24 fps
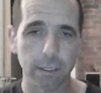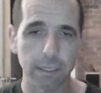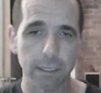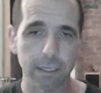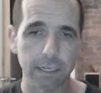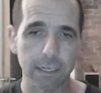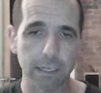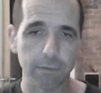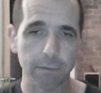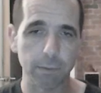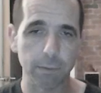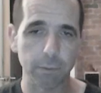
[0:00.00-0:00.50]

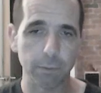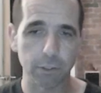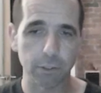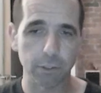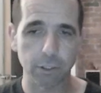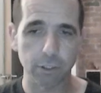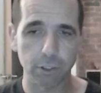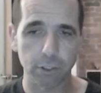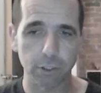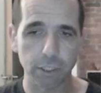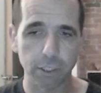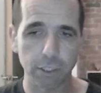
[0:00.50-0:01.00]
If we push
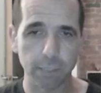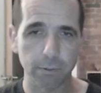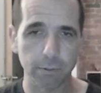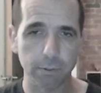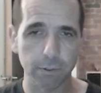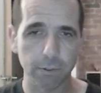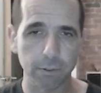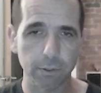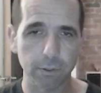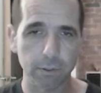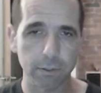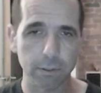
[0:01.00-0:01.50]
the
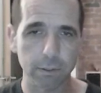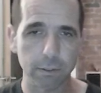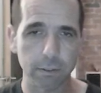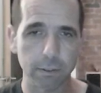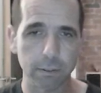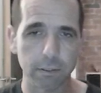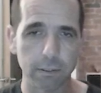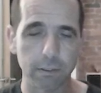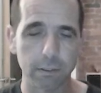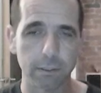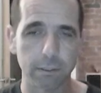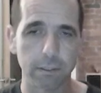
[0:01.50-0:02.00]
g-pawn,
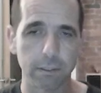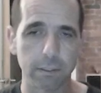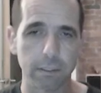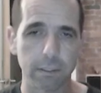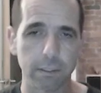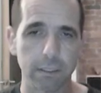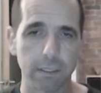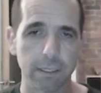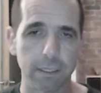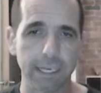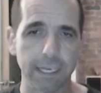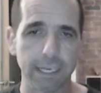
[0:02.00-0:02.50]

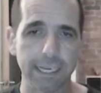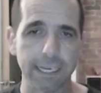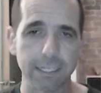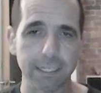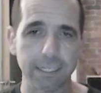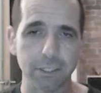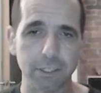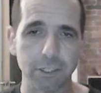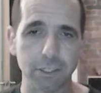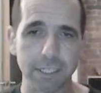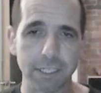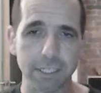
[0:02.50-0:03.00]
king into
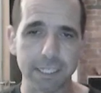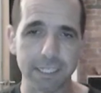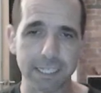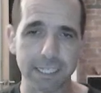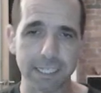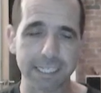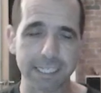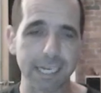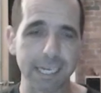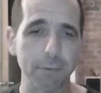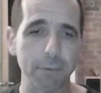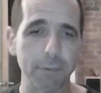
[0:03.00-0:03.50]
g6,
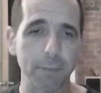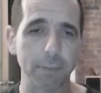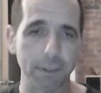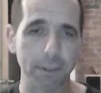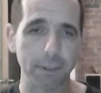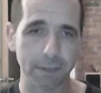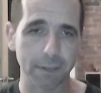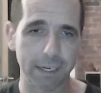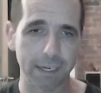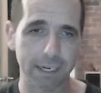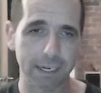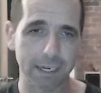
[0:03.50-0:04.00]
how about
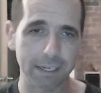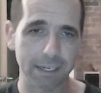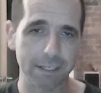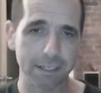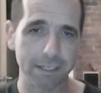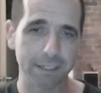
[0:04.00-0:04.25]
that?